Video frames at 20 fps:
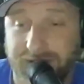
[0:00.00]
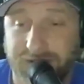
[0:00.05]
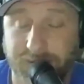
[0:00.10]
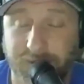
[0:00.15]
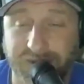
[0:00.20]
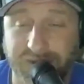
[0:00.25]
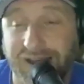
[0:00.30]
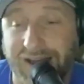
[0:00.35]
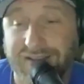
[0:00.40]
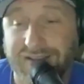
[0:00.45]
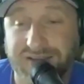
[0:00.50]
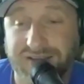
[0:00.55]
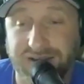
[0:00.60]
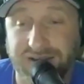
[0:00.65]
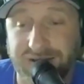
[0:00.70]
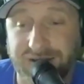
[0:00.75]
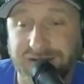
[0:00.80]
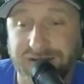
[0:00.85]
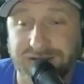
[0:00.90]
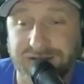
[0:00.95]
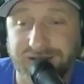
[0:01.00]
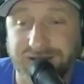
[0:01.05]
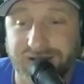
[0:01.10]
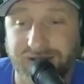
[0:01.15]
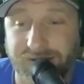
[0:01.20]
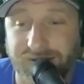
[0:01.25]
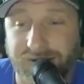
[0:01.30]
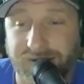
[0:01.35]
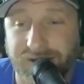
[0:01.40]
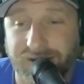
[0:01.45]
But that's the, you
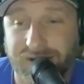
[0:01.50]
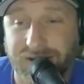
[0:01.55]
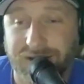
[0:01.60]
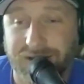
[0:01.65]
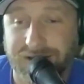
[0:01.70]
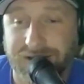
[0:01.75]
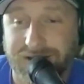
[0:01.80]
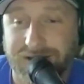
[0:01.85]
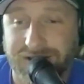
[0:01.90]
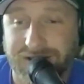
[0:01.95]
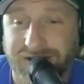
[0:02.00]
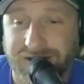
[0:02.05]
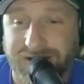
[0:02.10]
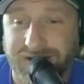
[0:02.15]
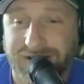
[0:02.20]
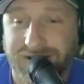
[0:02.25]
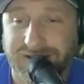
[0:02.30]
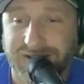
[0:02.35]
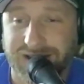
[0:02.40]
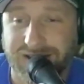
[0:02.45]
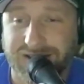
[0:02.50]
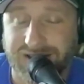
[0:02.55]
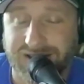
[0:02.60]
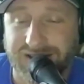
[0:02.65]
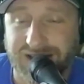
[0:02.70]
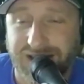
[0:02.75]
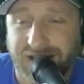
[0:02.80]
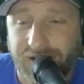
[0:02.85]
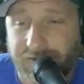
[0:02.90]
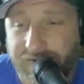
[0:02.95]
know, that's the
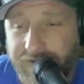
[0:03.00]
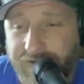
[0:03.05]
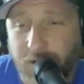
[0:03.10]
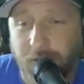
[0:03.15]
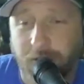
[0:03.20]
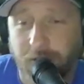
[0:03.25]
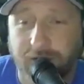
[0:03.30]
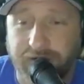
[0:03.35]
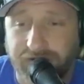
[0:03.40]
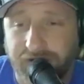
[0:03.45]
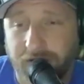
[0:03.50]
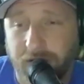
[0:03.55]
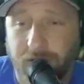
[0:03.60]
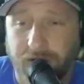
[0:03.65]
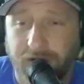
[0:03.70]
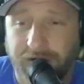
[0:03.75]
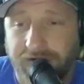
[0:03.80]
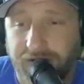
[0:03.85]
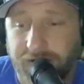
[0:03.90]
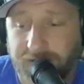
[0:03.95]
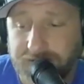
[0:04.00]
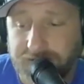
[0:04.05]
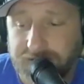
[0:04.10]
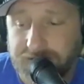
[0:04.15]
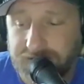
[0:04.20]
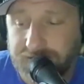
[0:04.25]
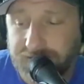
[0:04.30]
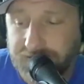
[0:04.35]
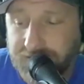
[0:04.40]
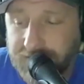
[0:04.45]
thing. And fewer of those
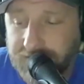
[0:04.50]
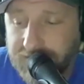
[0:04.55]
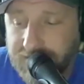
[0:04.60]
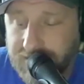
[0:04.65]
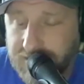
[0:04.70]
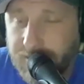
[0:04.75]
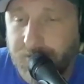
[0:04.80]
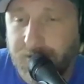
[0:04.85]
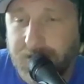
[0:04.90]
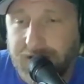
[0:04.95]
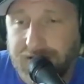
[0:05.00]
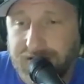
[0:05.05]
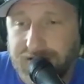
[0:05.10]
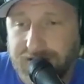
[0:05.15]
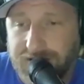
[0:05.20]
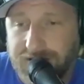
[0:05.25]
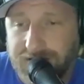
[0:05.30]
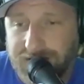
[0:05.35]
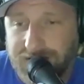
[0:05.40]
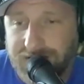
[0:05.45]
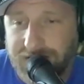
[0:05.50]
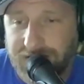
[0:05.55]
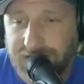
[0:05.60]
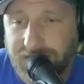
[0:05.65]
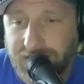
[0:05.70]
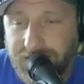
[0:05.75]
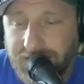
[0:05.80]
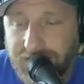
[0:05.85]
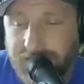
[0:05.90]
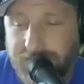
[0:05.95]
students that
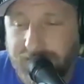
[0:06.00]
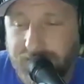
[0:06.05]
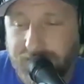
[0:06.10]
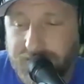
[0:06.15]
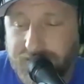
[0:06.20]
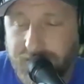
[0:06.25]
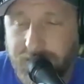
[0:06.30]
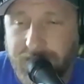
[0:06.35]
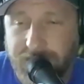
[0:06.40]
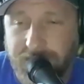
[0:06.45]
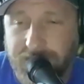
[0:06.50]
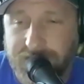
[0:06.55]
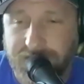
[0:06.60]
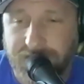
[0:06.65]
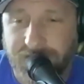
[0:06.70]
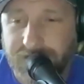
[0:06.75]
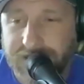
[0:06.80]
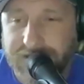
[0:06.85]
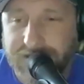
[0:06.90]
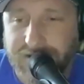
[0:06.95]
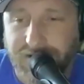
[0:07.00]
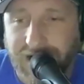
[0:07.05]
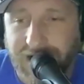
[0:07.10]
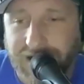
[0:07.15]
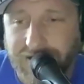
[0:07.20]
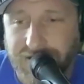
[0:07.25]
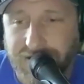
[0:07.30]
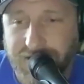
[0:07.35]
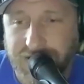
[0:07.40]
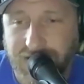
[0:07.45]
are pursuing those degrees are
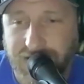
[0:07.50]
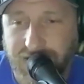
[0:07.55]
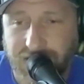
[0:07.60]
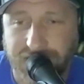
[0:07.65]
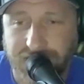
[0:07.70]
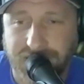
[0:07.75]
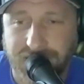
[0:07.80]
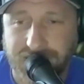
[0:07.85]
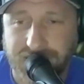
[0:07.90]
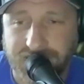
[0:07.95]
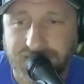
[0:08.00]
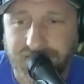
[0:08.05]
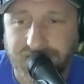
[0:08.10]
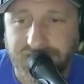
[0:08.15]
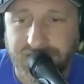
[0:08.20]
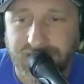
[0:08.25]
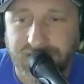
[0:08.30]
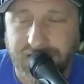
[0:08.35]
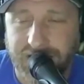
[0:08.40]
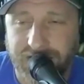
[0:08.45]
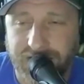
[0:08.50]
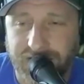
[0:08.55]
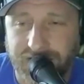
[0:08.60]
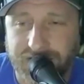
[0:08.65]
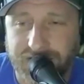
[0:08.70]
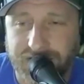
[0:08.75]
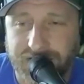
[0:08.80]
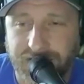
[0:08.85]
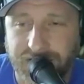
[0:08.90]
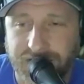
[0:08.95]
actually hunters and
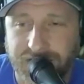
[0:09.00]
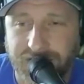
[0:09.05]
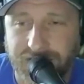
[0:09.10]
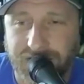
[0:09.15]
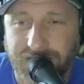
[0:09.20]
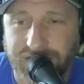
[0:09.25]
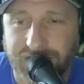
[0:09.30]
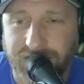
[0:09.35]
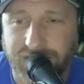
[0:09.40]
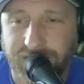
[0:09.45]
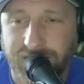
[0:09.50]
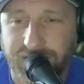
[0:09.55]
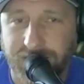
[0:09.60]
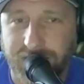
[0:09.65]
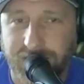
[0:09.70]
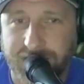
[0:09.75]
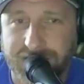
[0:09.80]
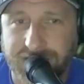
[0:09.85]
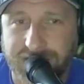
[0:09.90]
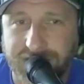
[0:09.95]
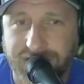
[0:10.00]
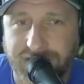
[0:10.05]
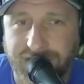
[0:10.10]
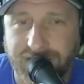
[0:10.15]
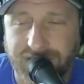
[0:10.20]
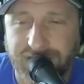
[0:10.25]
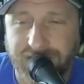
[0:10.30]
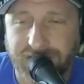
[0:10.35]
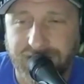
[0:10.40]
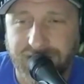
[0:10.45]
anglers. They're doing it from a place of,
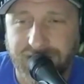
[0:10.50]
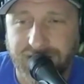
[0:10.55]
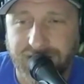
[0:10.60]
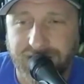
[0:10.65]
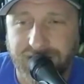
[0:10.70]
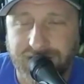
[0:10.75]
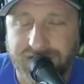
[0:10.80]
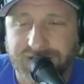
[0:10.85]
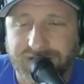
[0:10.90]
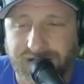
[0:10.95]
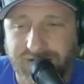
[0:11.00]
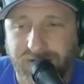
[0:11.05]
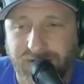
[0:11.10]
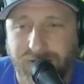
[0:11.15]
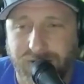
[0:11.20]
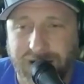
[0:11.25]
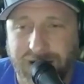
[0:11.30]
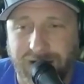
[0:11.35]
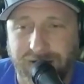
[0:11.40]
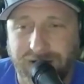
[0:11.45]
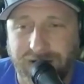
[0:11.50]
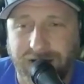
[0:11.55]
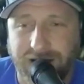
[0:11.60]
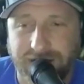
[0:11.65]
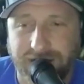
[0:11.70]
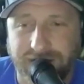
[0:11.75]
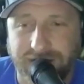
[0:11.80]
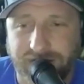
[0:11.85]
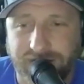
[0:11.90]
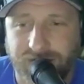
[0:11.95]
oh yeah, let's save the
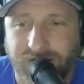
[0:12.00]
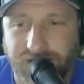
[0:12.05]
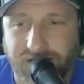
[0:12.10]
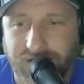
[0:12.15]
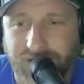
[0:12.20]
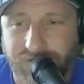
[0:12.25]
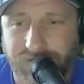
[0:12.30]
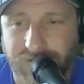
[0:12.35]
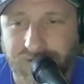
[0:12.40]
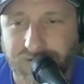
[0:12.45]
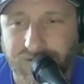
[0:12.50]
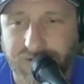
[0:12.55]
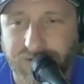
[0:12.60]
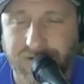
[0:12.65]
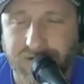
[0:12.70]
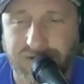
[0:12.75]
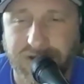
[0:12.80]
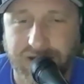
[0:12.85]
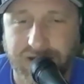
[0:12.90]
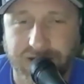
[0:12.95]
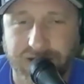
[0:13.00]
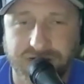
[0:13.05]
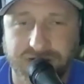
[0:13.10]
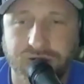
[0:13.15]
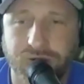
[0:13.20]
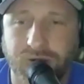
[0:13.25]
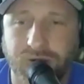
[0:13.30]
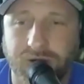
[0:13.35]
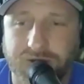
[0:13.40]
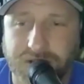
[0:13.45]
wildlife. Okay, well then let us
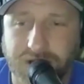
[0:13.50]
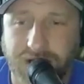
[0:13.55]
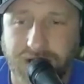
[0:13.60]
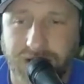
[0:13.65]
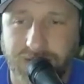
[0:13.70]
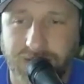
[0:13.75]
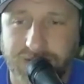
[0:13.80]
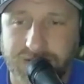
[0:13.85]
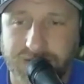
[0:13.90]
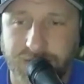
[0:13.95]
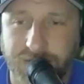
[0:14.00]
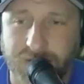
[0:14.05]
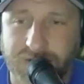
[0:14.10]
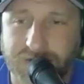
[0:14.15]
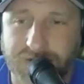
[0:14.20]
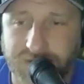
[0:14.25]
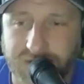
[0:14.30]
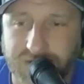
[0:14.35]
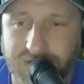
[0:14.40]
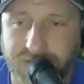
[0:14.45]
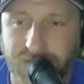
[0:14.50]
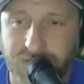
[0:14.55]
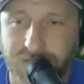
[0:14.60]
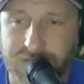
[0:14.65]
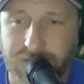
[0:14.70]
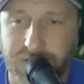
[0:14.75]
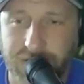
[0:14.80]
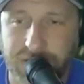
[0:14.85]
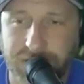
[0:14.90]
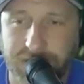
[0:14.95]
do our job as sportsmen and
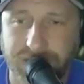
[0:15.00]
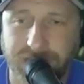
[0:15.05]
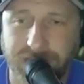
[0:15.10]
sportswomen,